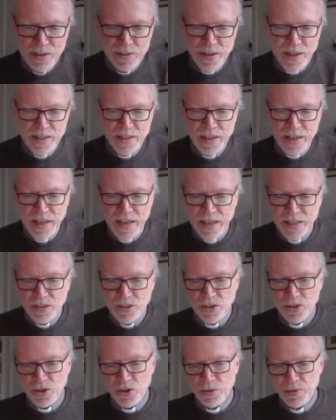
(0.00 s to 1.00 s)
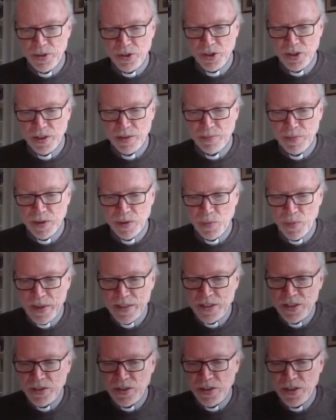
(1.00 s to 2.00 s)
Then he entered Jerusalem and
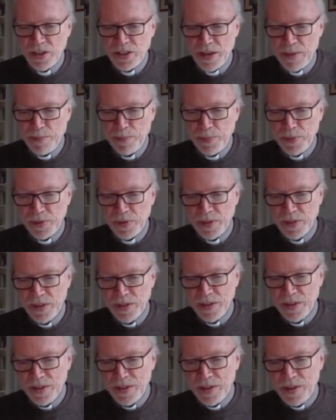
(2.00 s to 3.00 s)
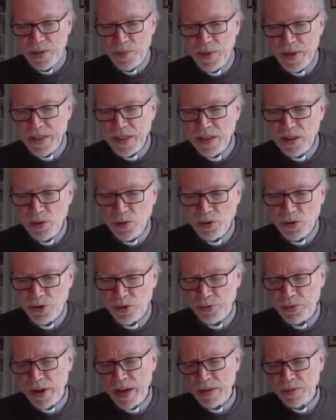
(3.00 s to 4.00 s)
went into the temple. And when he'd looked
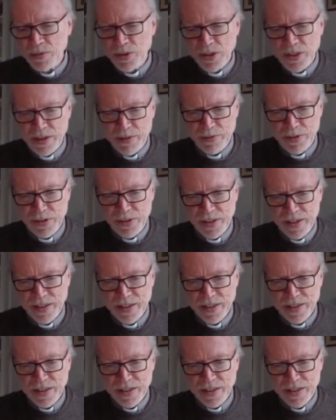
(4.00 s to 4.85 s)
around at everything,